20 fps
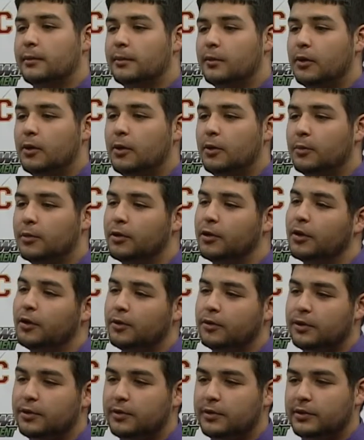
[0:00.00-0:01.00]

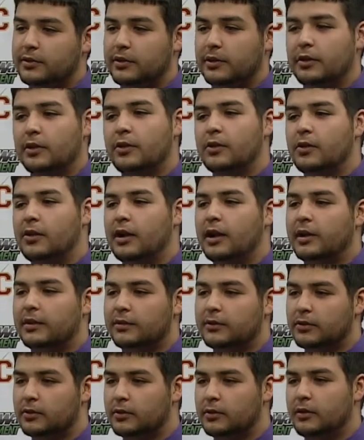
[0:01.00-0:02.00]
homegrown, you went to a local high
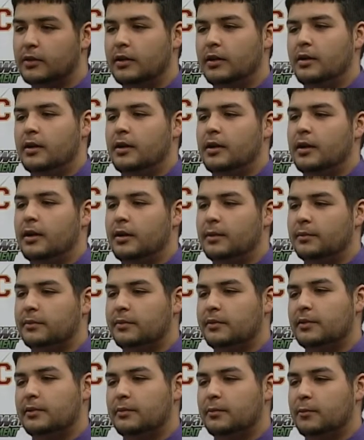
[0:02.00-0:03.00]
school.
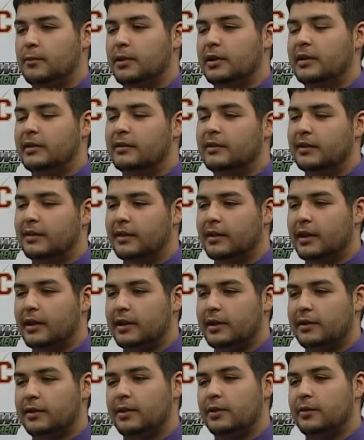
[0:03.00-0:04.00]
What is it like
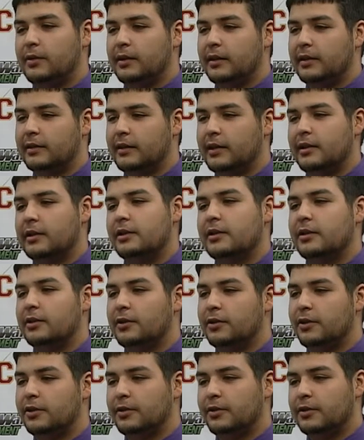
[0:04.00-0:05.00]
knowing that
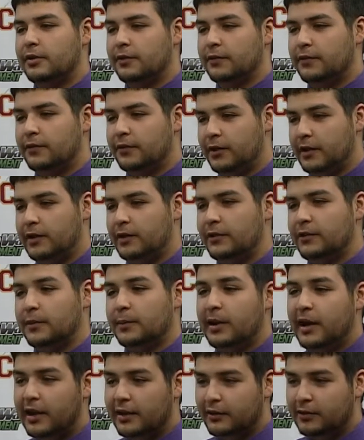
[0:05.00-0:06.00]
your friends from
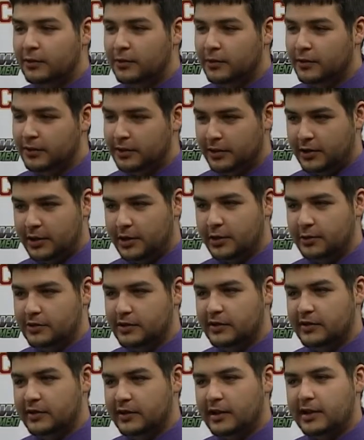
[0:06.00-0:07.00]
high school and your
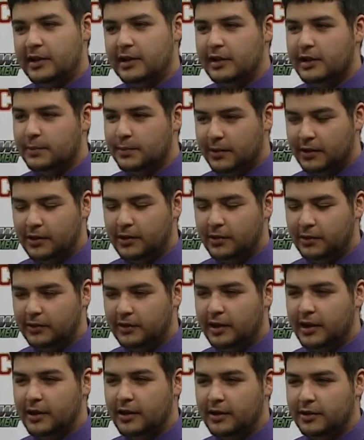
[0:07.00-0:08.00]
coaches, they can keep a close
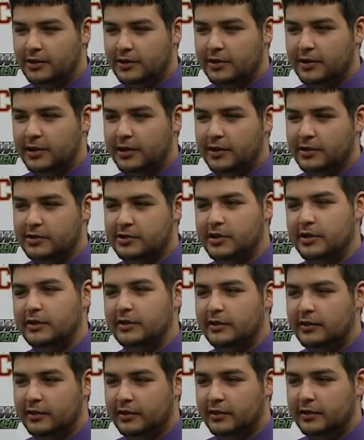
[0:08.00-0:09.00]
eye on you here at
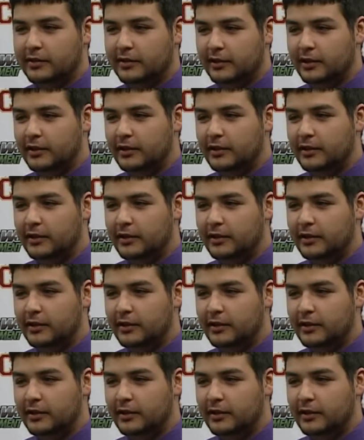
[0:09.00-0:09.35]
JCCC?